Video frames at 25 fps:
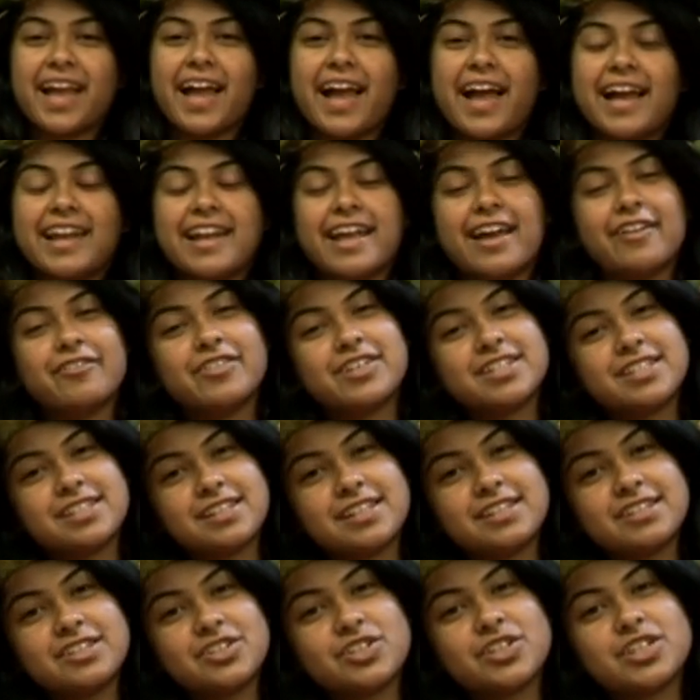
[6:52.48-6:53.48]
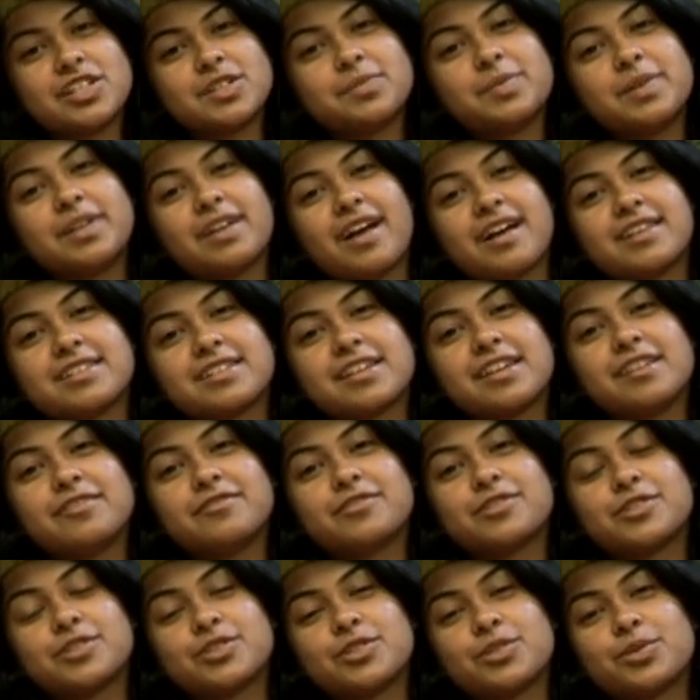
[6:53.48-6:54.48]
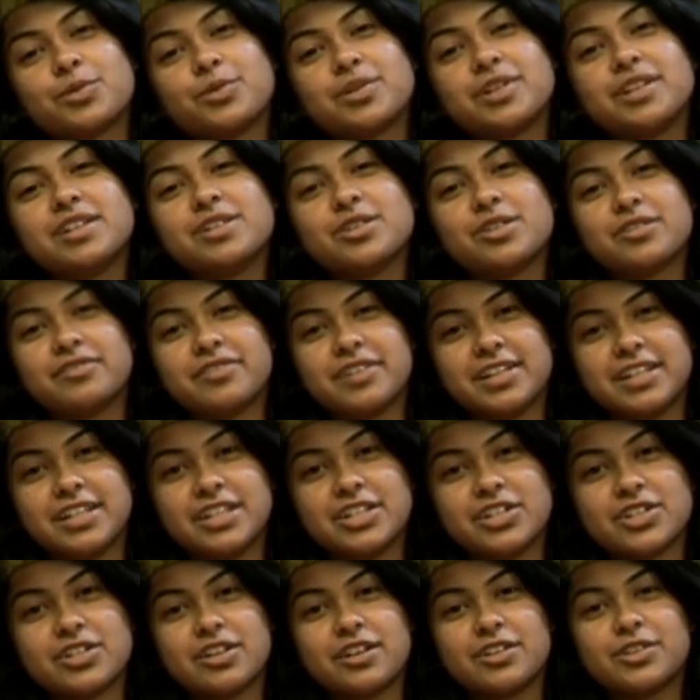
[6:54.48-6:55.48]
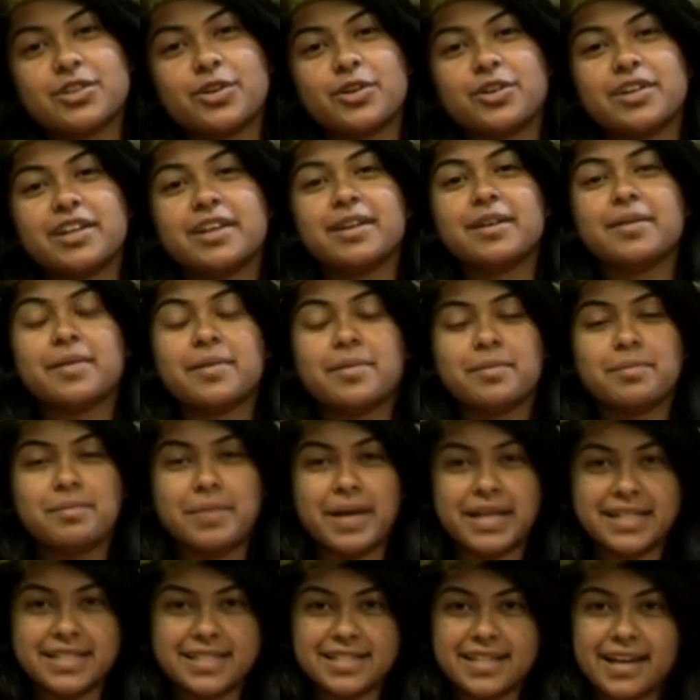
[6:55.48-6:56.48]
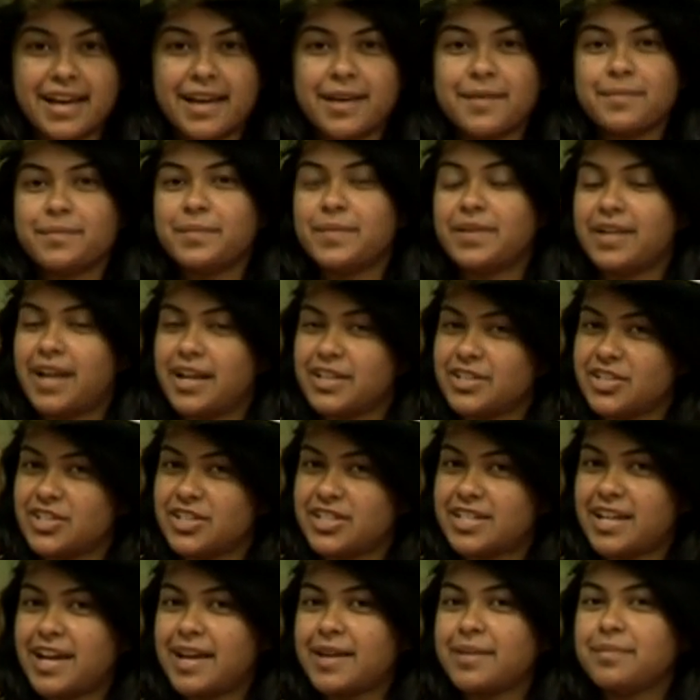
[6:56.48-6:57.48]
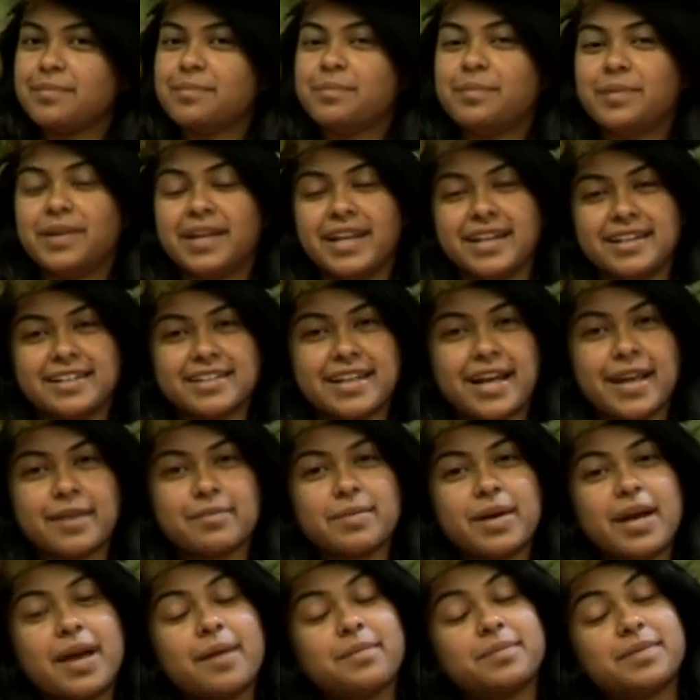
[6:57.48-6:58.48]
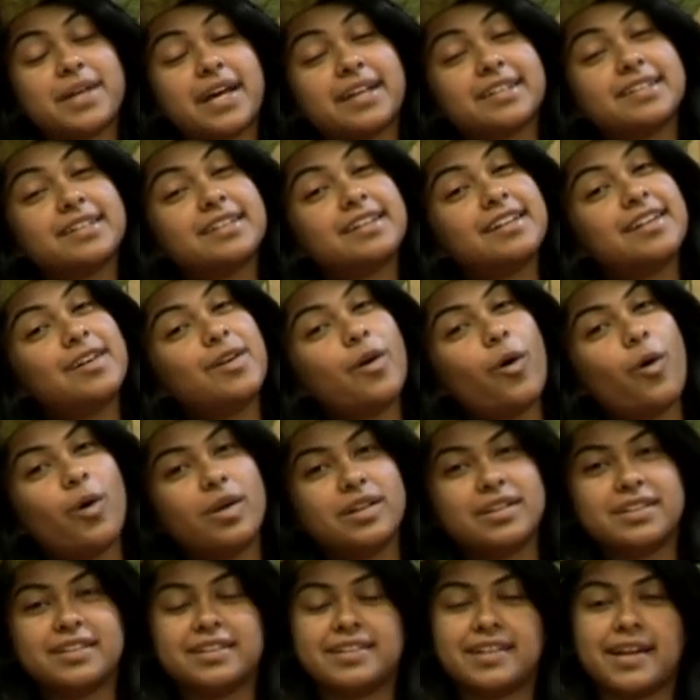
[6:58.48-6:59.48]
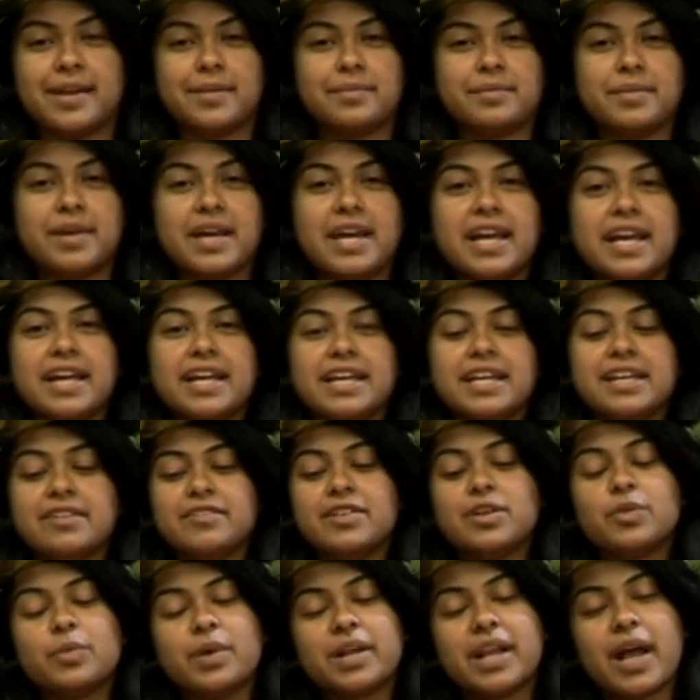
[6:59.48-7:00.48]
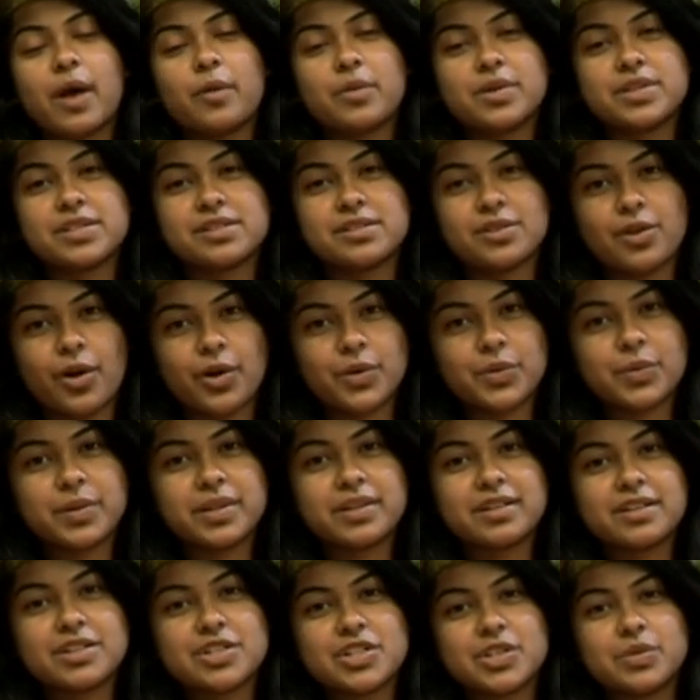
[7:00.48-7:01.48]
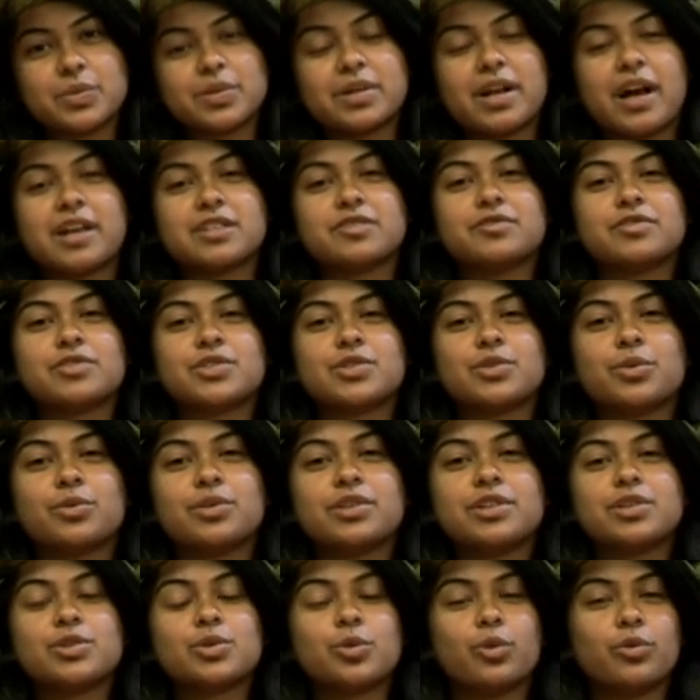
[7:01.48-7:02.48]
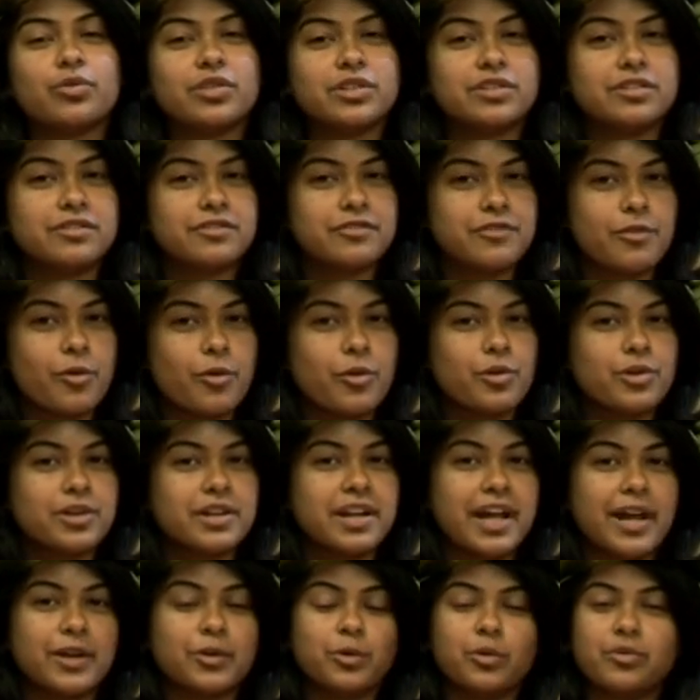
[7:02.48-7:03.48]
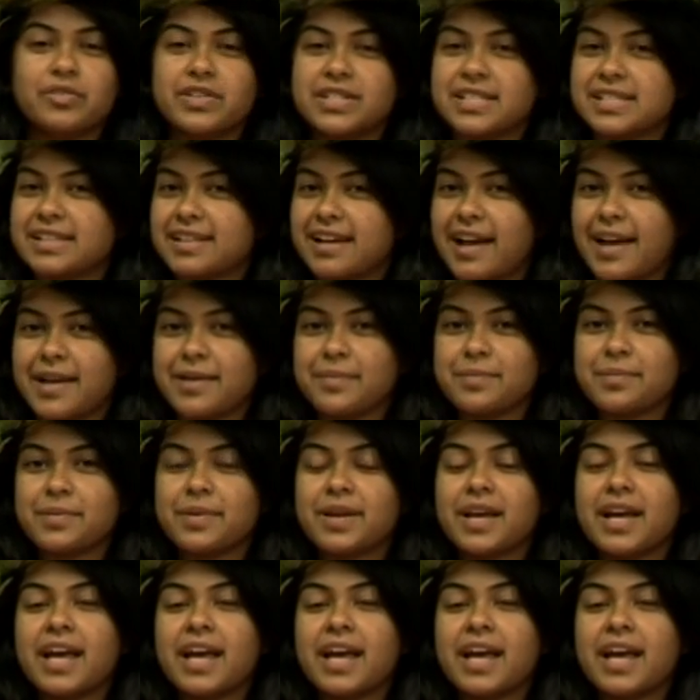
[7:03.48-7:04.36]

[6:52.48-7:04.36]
And ever since, she's been asking for stories of Alicia during bedtime, lunchtime, playtime, practically all the time. Even when I was not with her, she would ask for stories over the phone and over Skype.